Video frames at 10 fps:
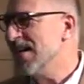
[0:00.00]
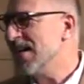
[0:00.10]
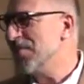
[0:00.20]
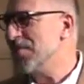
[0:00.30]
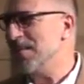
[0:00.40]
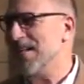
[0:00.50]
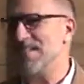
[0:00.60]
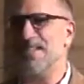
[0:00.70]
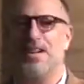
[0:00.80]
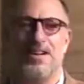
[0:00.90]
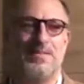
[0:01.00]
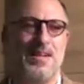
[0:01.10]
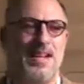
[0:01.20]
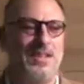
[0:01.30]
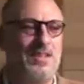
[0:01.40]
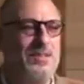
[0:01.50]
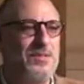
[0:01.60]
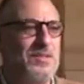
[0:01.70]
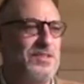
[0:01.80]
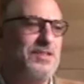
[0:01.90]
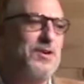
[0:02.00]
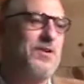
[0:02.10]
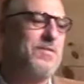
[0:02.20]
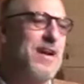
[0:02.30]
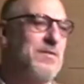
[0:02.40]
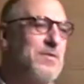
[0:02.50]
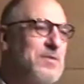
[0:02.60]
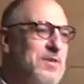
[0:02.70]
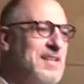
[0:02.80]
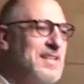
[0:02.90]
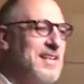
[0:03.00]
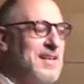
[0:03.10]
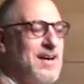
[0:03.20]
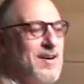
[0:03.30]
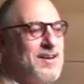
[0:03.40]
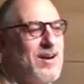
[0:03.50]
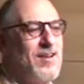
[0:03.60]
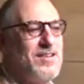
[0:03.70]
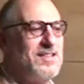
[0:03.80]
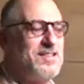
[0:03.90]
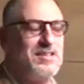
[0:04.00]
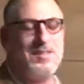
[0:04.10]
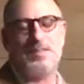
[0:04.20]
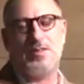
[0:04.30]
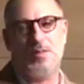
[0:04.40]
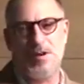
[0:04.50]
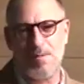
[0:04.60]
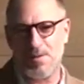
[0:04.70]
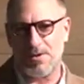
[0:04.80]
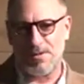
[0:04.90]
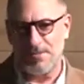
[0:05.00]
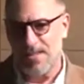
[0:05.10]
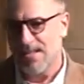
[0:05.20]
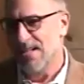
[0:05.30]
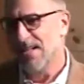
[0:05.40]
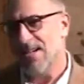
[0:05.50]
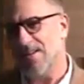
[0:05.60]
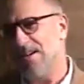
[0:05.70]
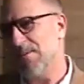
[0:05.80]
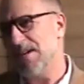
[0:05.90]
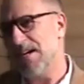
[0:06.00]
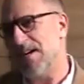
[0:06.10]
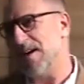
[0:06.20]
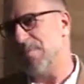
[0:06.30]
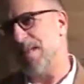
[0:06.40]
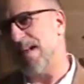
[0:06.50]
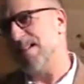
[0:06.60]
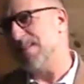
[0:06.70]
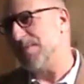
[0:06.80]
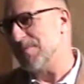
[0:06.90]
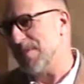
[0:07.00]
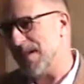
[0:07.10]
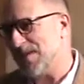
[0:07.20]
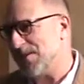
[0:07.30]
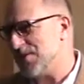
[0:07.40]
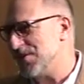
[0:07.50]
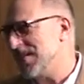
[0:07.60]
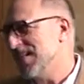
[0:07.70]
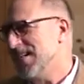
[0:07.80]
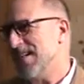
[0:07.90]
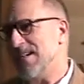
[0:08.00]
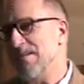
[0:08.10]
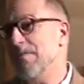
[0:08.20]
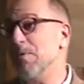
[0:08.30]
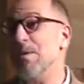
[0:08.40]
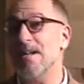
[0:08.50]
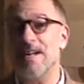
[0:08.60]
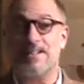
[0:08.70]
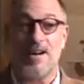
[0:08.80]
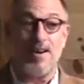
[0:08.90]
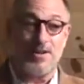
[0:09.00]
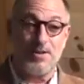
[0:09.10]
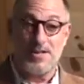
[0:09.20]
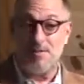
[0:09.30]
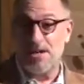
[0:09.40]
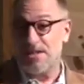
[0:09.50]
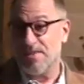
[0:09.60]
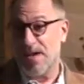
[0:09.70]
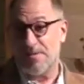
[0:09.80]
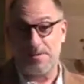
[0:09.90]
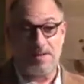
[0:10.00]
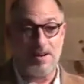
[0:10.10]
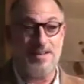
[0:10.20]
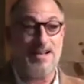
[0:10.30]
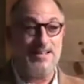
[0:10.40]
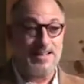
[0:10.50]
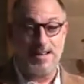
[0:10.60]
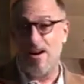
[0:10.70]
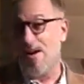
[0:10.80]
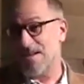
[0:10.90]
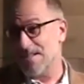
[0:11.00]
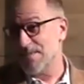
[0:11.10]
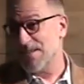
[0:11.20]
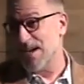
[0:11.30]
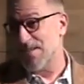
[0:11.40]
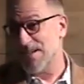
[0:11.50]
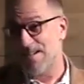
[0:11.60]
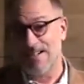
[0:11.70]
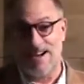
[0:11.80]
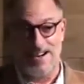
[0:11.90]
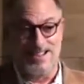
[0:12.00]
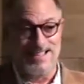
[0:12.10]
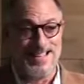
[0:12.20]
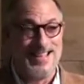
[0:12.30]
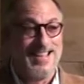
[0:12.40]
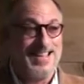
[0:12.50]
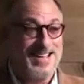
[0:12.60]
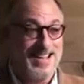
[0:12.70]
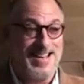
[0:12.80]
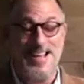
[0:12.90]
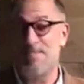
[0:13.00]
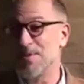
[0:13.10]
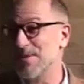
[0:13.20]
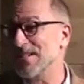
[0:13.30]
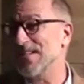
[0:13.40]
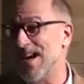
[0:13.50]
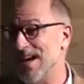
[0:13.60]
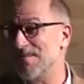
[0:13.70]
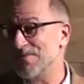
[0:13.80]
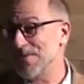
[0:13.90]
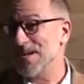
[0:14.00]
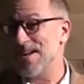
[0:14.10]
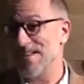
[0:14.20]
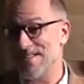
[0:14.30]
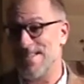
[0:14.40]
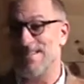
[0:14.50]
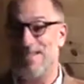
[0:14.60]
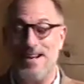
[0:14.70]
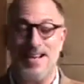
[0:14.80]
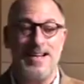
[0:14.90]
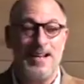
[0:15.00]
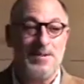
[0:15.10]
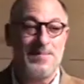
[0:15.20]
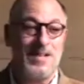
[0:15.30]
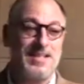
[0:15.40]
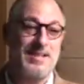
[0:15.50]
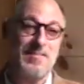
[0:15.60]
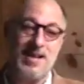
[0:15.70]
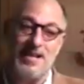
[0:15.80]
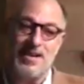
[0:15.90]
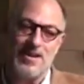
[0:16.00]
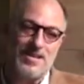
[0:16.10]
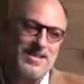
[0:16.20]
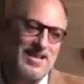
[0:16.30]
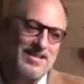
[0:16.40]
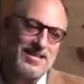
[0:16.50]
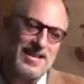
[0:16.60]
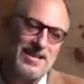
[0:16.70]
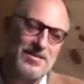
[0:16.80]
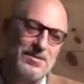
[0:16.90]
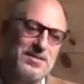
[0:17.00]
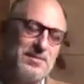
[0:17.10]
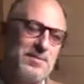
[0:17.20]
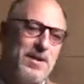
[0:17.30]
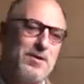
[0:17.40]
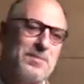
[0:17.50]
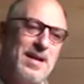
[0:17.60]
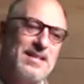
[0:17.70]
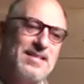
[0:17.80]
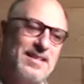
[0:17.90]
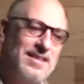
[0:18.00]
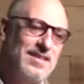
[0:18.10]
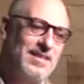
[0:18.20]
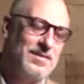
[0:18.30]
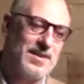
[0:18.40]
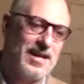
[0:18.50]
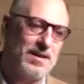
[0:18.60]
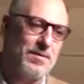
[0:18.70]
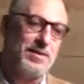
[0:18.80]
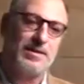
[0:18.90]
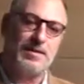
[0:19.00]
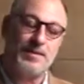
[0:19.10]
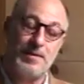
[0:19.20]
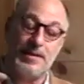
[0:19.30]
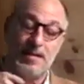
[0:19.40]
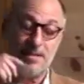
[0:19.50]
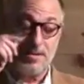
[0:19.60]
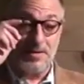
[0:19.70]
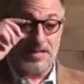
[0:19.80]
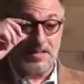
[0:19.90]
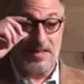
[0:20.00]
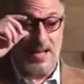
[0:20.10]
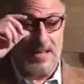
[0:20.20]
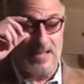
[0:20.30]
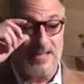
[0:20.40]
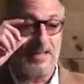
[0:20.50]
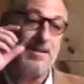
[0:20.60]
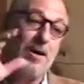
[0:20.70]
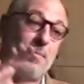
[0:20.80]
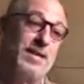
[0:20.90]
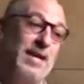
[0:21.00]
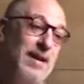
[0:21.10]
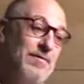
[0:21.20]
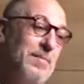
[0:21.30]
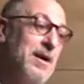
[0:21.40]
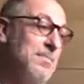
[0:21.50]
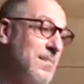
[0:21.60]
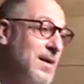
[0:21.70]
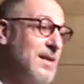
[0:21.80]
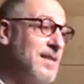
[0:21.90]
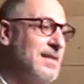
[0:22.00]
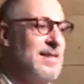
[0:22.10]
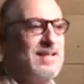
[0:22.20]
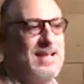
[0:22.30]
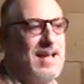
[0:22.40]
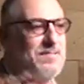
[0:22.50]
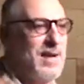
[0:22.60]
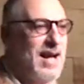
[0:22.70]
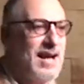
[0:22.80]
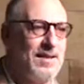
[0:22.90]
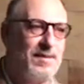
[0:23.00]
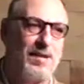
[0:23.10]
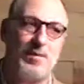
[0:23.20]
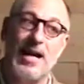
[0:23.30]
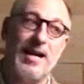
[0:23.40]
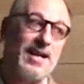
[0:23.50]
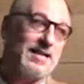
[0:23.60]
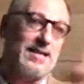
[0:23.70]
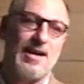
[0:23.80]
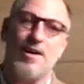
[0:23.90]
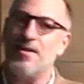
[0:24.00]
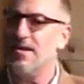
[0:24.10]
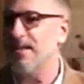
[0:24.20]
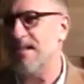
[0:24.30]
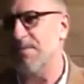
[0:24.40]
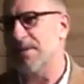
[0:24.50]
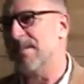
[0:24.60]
Everybody likes to garden, right? And you, do you know if you have a really, our garden this year was horrible. All right, we had, I planted some tomatoes. Uh, if you want a nice garden, go see and Hemsworth's garden. They did an awesome job on their garden, and they produce a lot of fruit out of that thing, right? But my garden, I just kind of threw some tomato plants in there. We got we went, we went down to North Carolina and, and, helped my dad for about a month, and then came back and like we got to get the garden in.